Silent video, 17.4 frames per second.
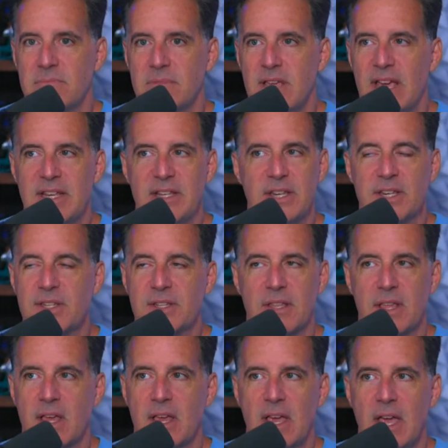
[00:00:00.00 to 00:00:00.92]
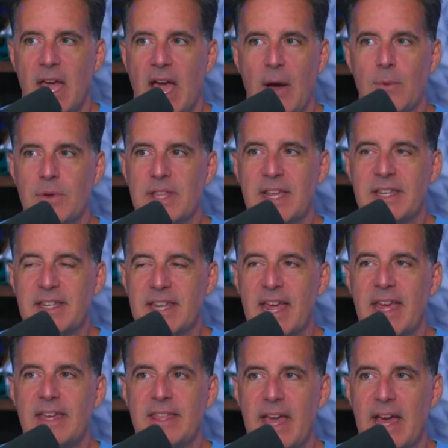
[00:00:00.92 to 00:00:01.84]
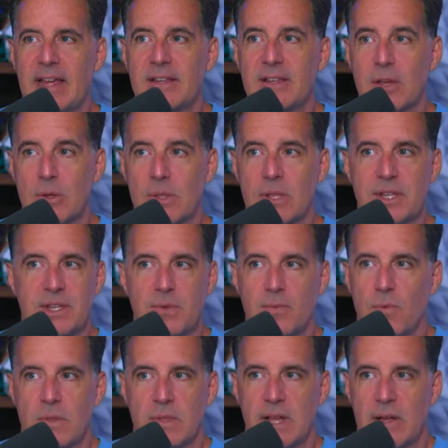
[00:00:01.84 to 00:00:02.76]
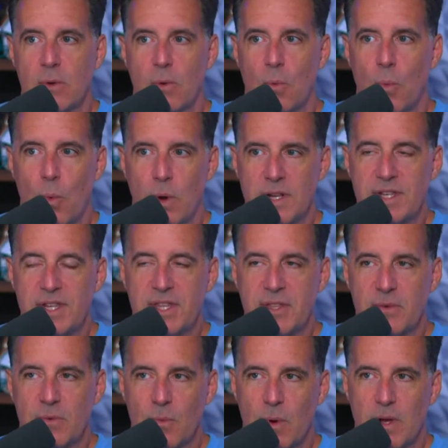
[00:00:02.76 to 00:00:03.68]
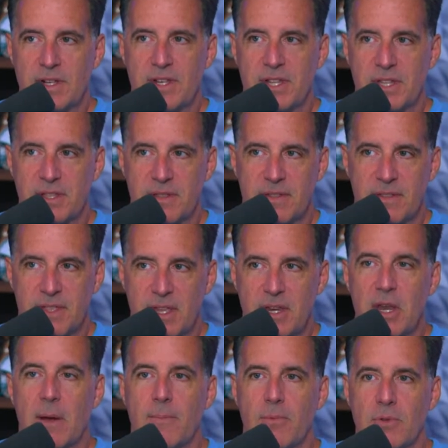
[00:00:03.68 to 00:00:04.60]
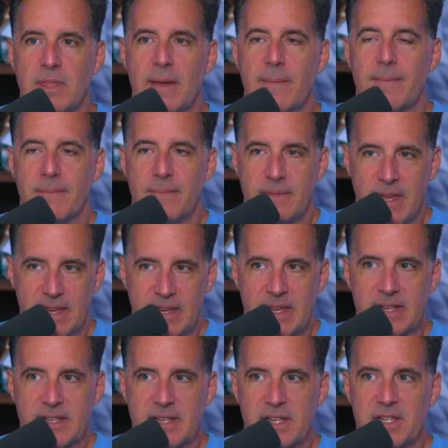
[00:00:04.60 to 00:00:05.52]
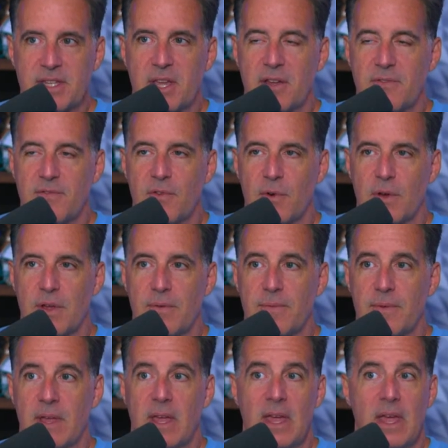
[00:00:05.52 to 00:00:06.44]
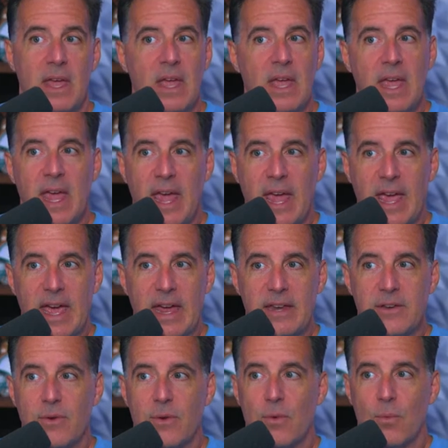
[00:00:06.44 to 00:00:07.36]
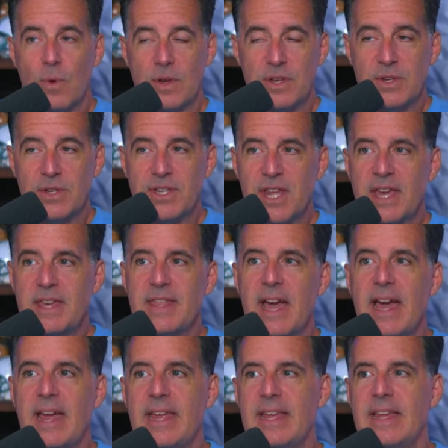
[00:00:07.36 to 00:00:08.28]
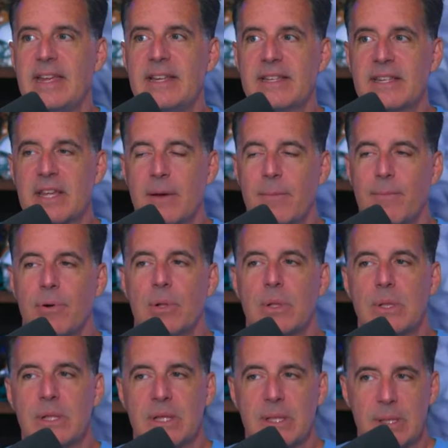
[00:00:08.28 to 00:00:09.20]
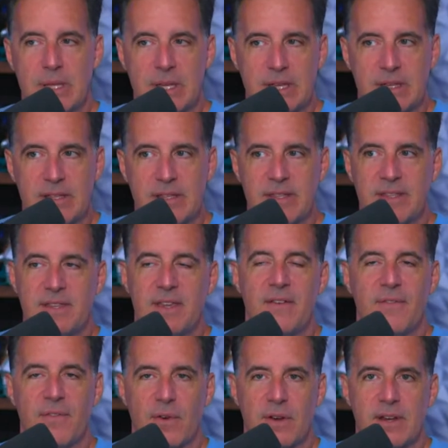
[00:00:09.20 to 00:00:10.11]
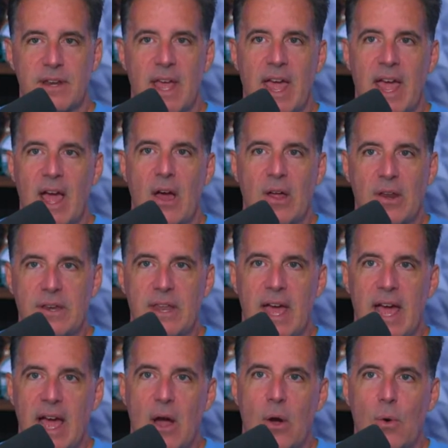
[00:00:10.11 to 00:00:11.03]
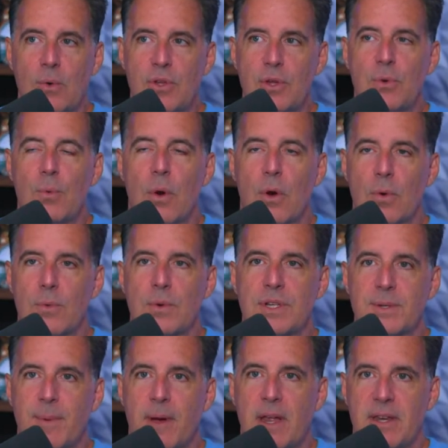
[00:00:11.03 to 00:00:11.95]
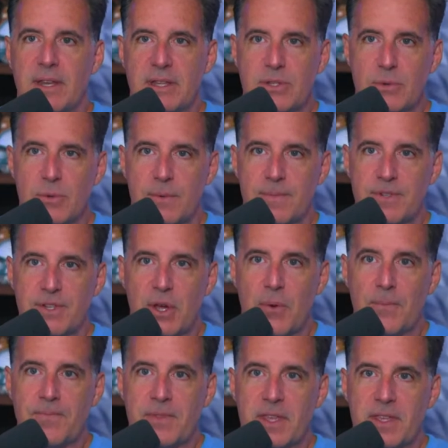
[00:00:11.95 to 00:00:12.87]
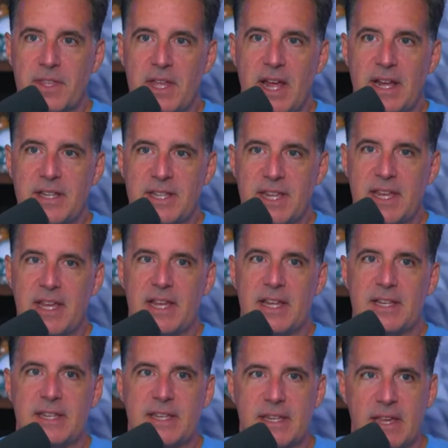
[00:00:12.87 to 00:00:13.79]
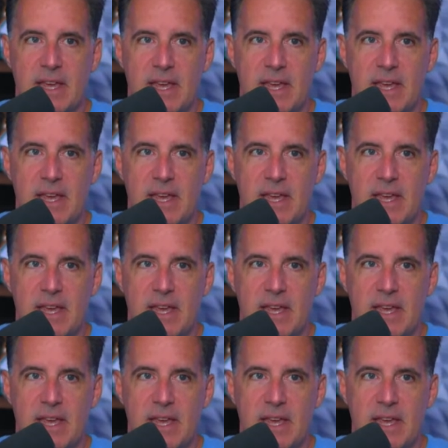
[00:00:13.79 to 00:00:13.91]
And when they say that, go, listen, like what's the number that gets this done for you? And when you say that, it is completely different on how you are responding to them. So the next thing is